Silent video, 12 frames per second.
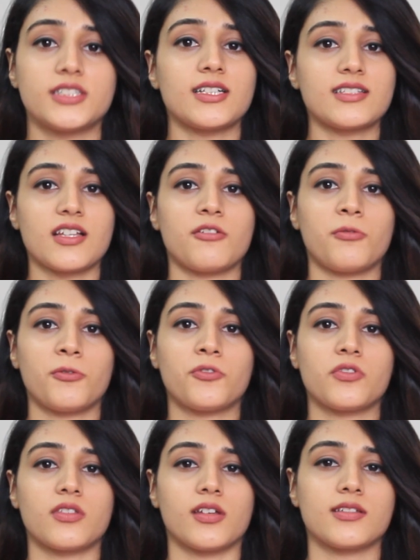These are some of
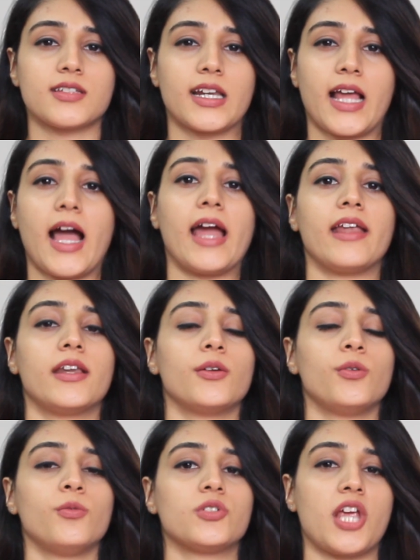the things that I
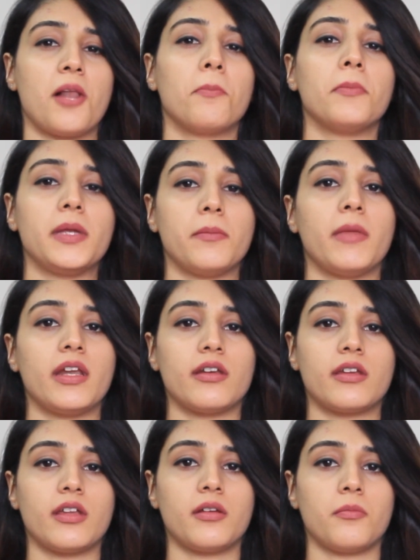do which help me
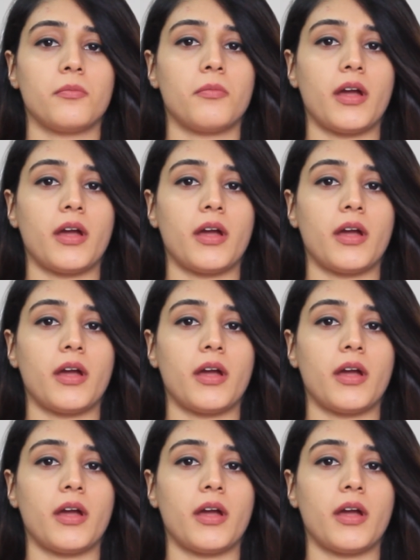maintain